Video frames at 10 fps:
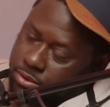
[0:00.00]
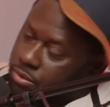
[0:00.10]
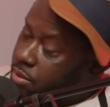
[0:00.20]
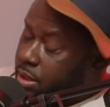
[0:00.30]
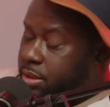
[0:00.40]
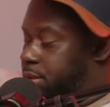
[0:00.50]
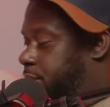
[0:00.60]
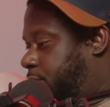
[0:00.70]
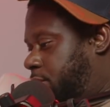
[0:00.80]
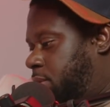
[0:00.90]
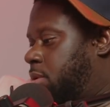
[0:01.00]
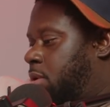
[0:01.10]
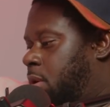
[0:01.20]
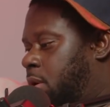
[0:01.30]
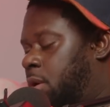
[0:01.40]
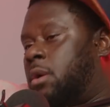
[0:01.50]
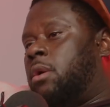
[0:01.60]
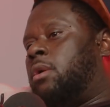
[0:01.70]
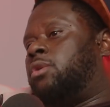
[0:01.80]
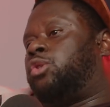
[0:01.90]
crazy. That's a fact. The thing is,
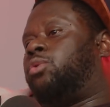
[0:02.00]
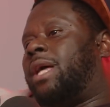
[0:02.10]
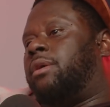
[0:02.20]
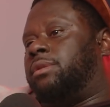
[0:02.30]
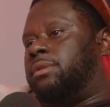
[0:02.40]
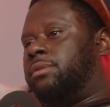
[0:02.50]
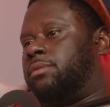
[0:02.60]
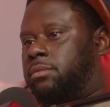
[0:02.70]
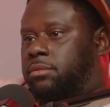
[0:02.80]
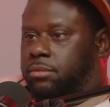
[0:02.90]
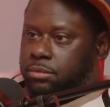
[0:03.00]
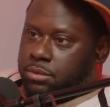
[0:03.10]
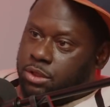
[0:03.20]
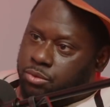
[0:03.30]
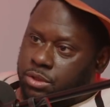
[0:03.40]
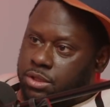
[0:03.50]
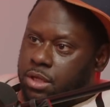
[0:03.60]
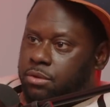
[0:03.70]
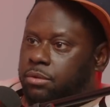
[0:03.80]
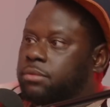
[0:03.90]
um, two thousand. I just want to oh,